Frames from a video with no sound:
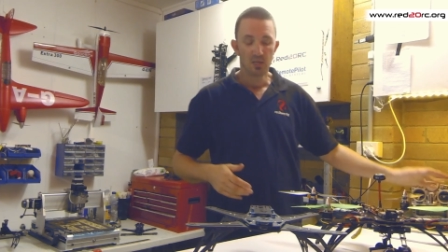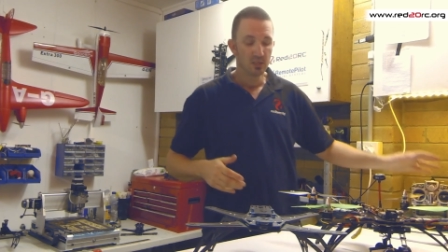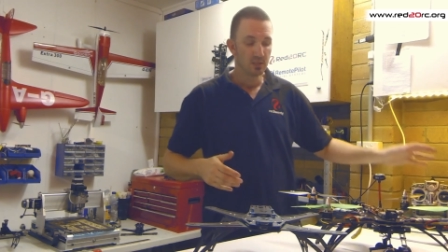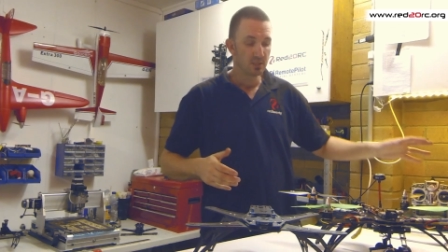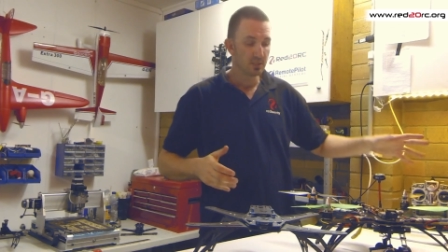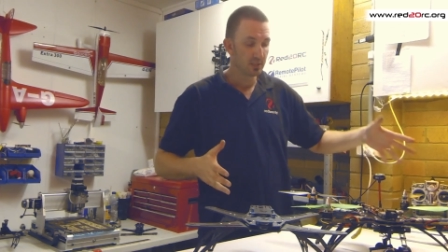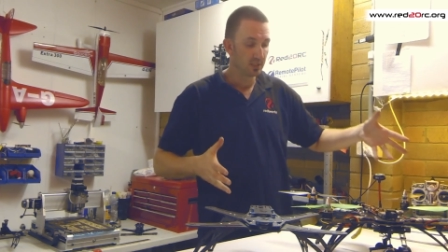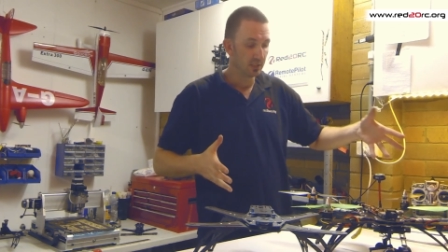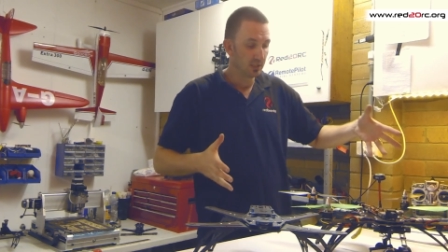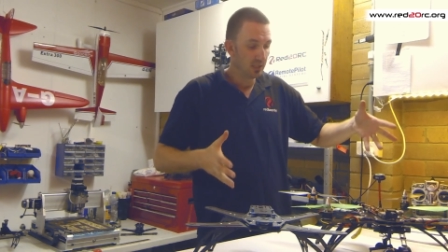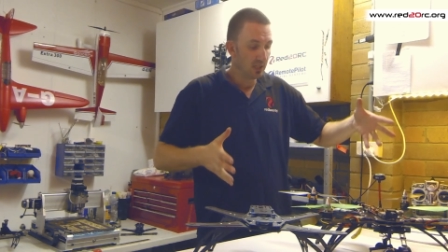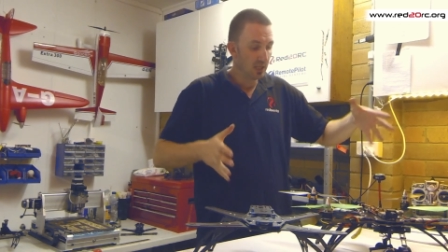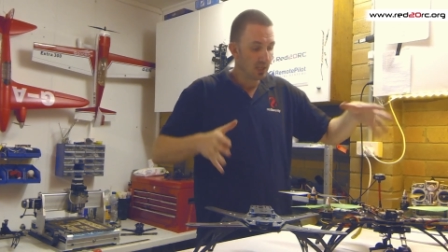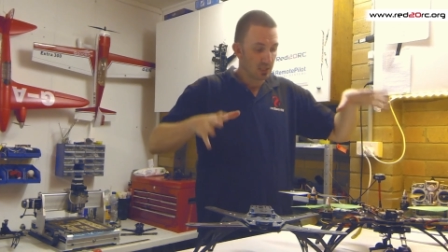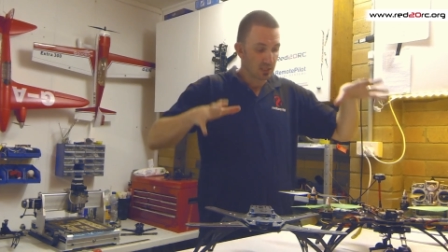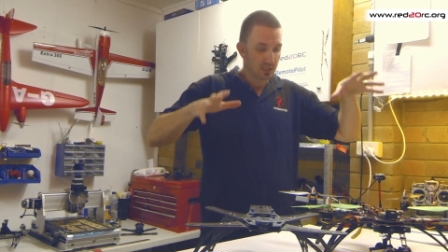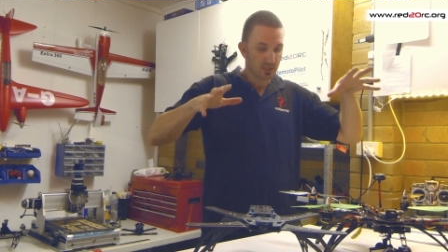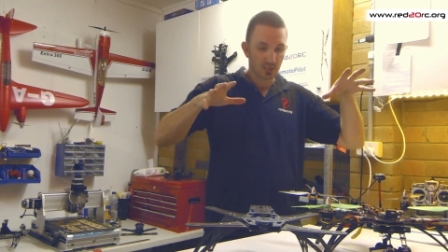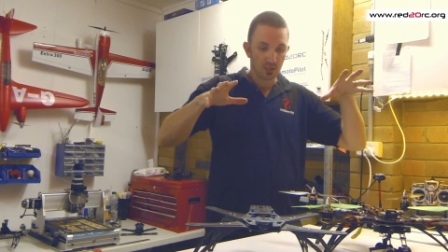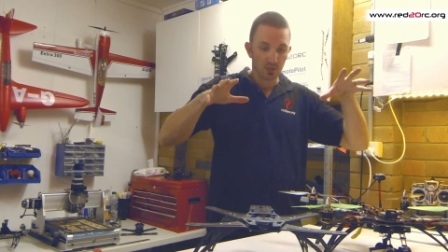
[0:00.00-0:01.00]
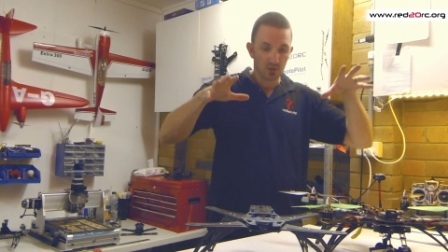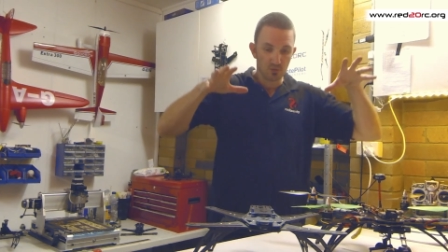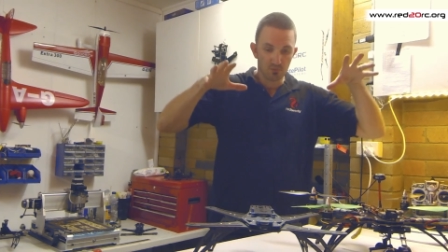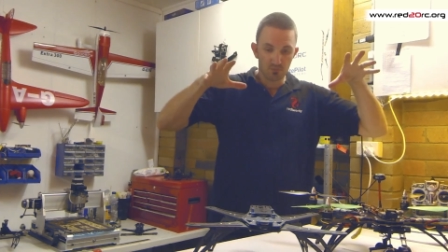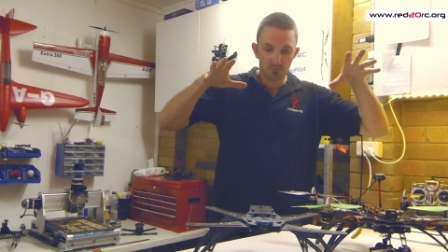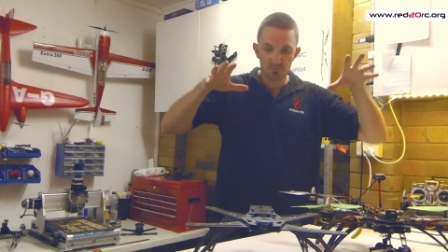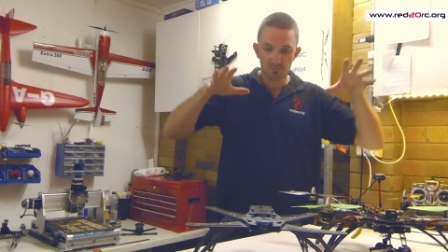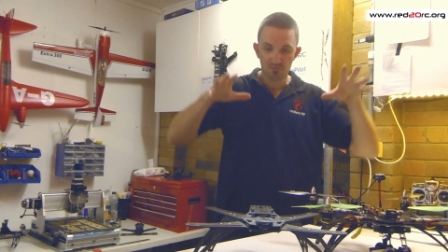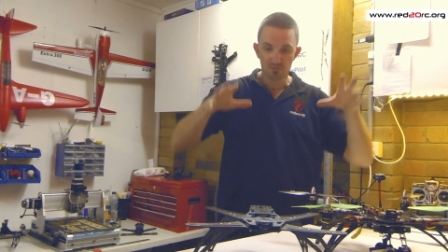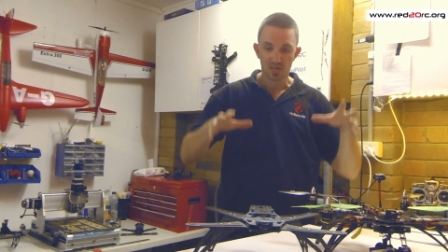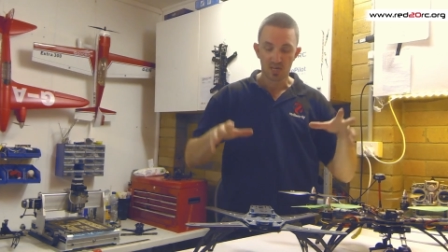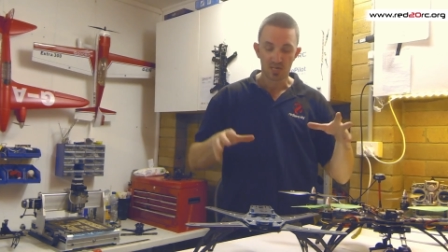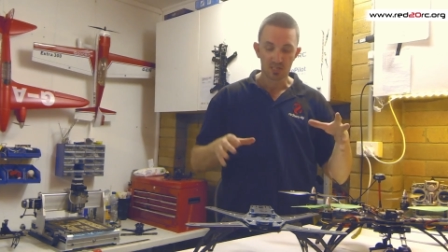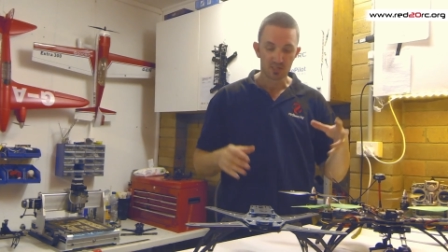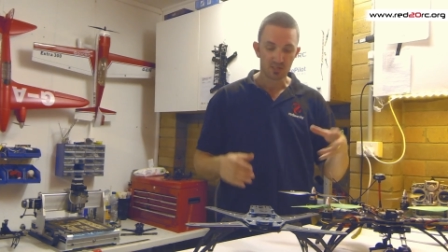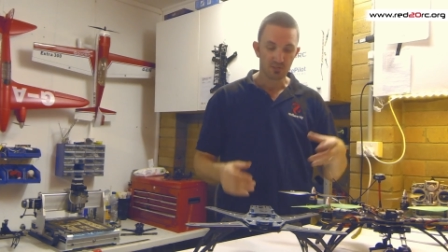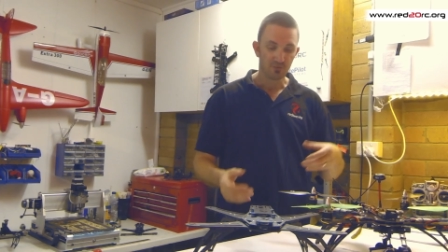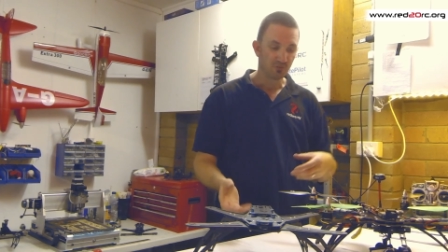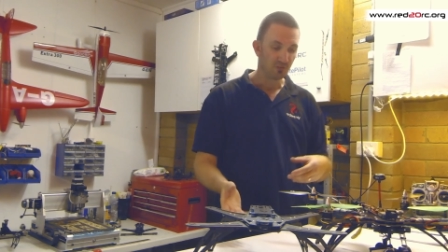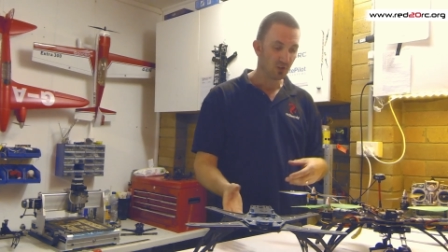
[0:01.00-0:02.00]
So yeah, so
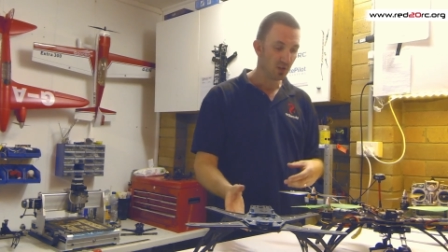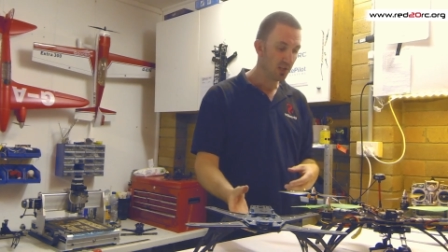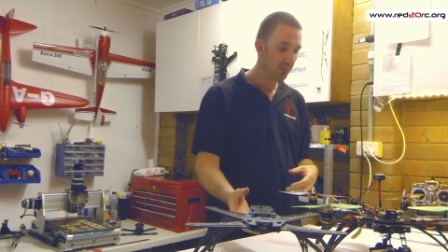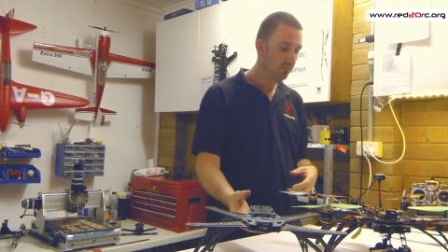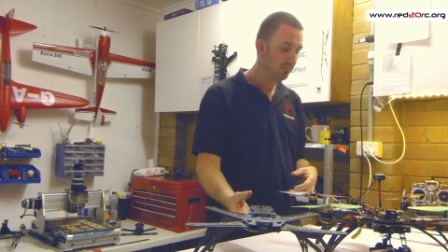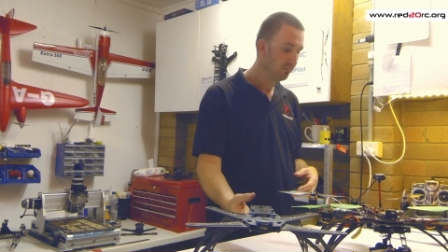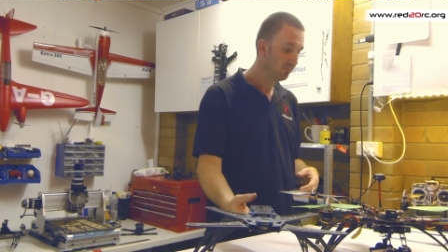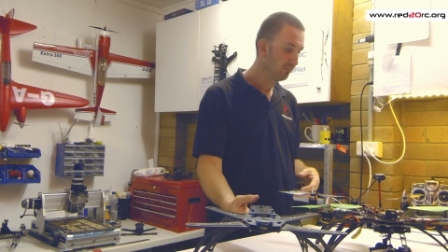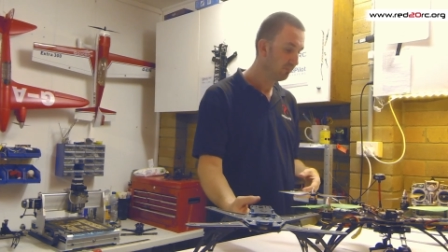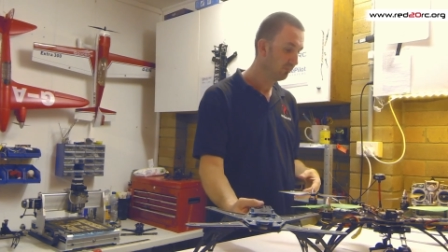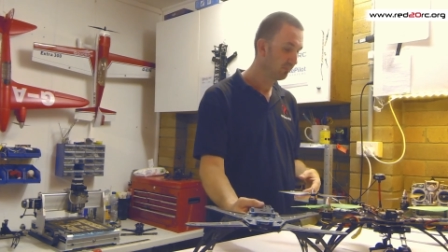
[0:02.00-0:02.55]
that's the frame.